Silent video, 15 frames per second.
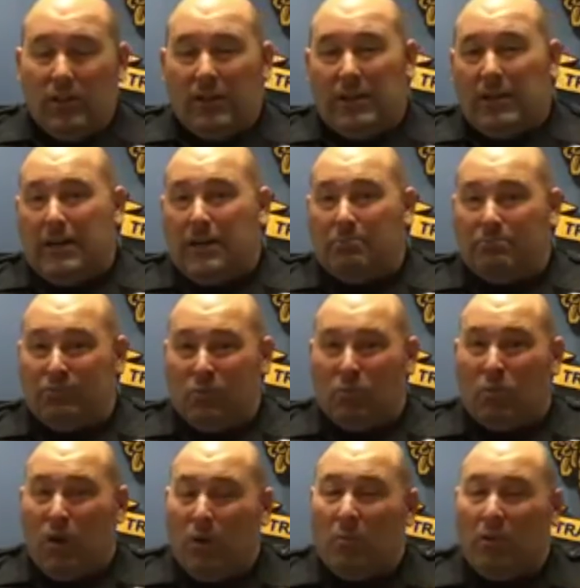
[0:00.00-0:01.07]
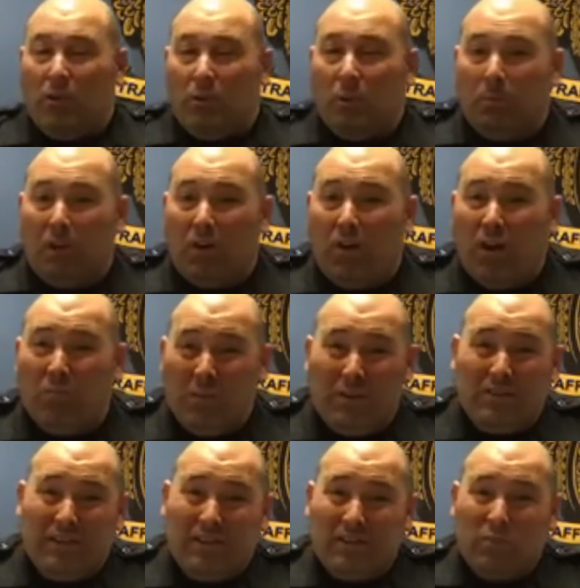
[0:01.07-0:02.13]
you'll probably be a little bit better off because
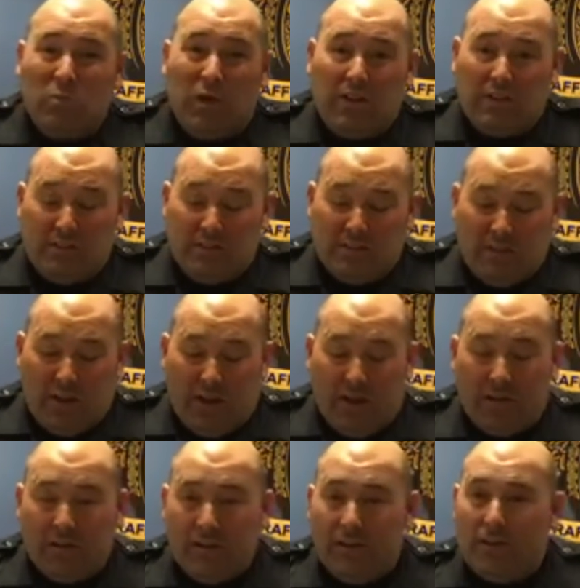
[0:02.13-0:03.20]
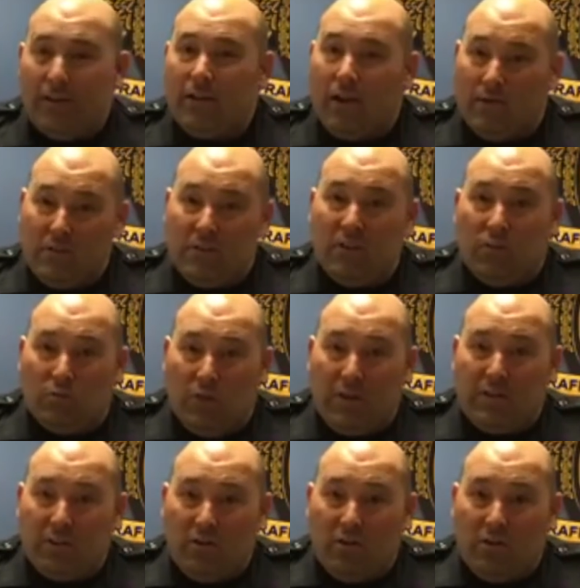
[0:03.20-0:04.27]
that's the way it's designed. Obviously,
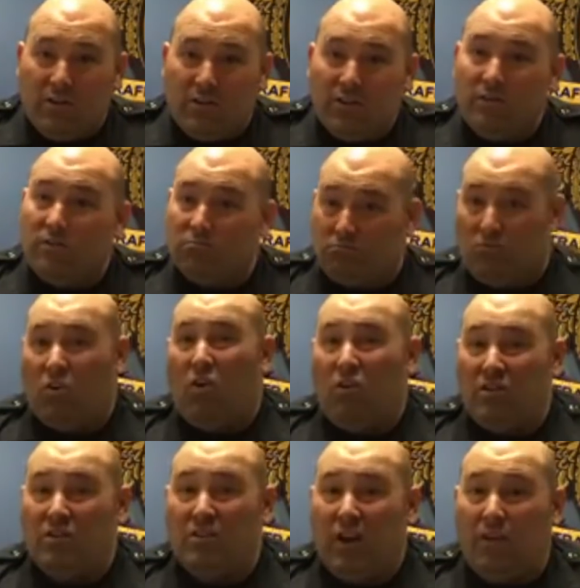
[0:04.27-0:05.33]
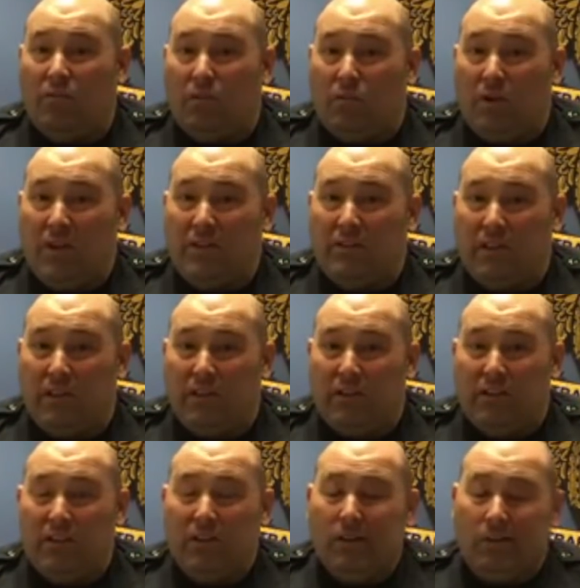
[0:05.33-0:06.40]
racing harnesses are designed for racing.
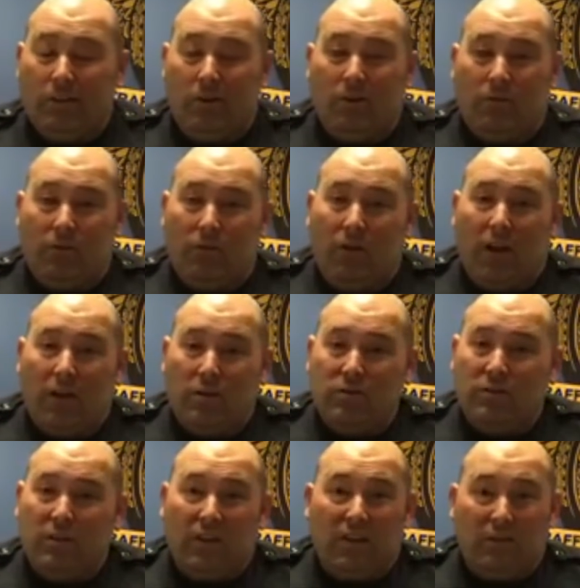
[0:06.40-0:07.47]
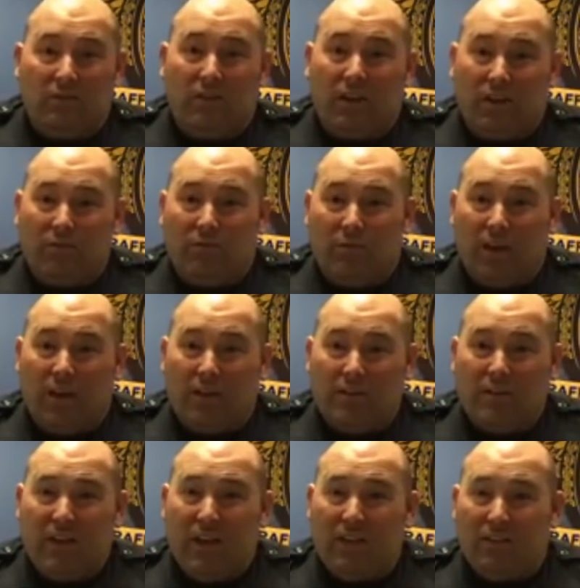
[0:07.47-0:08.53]
If you're not using it for that
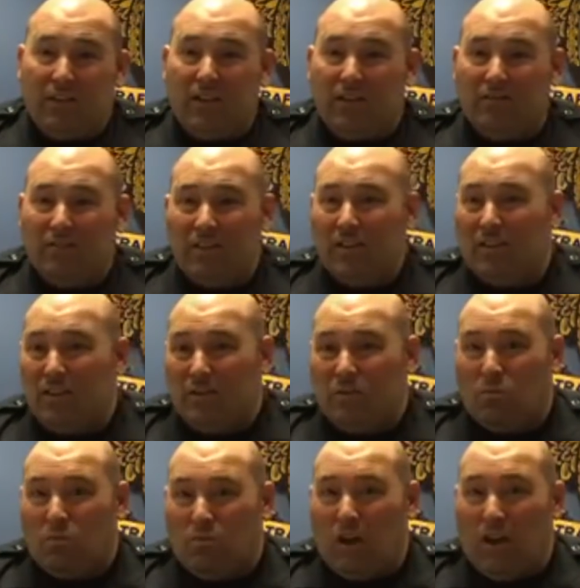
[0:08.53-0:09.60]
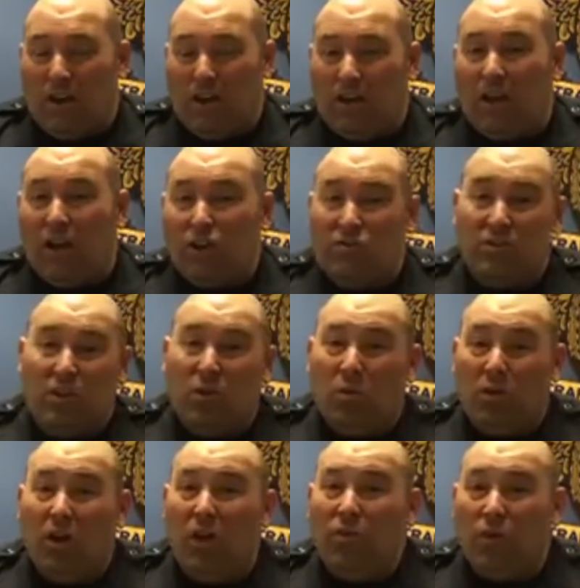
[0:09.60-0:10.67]
intent, then you're not using it with
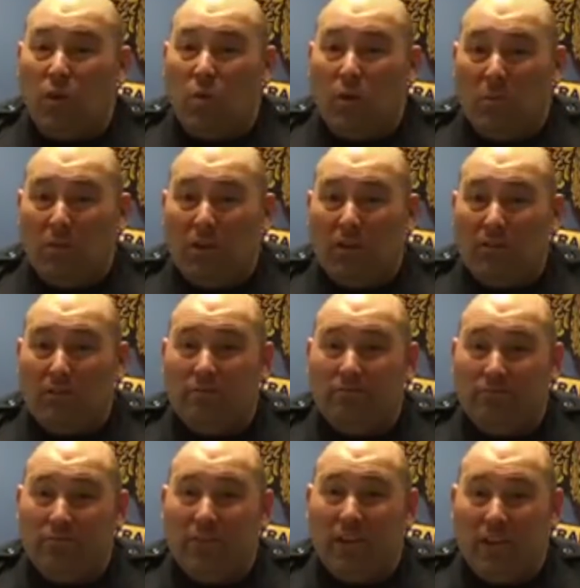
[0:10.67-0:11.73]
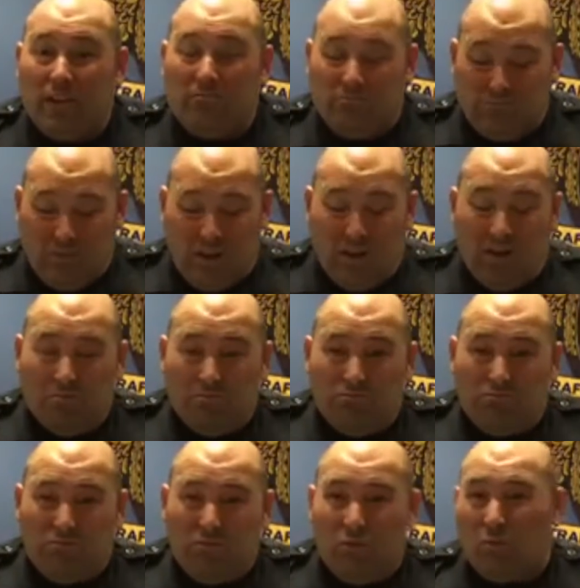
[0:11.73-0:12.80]
other equipment, then
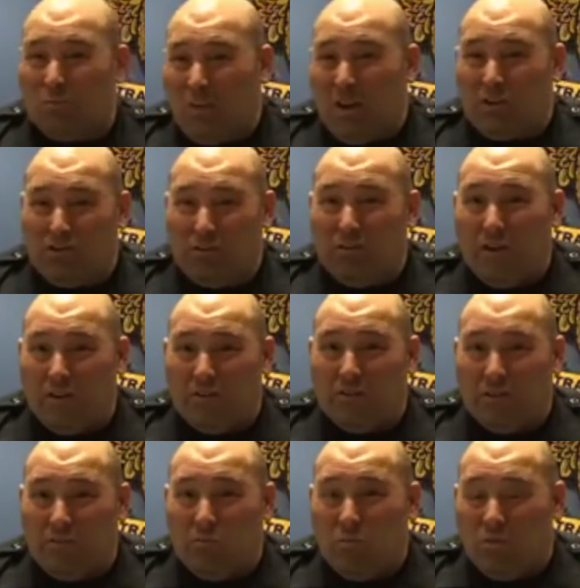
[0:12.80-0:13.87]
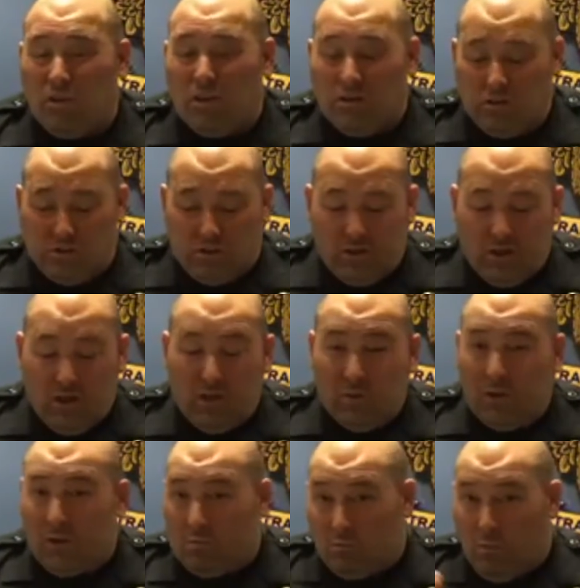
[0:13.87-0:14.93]
you can actually find yourself more injured.
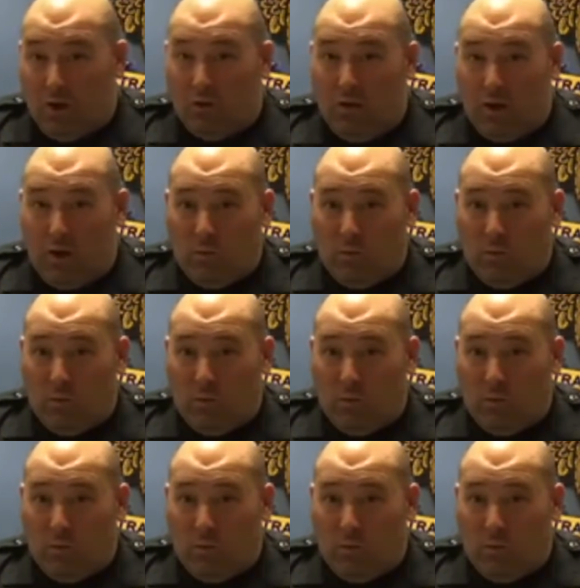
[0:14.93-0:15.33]
But great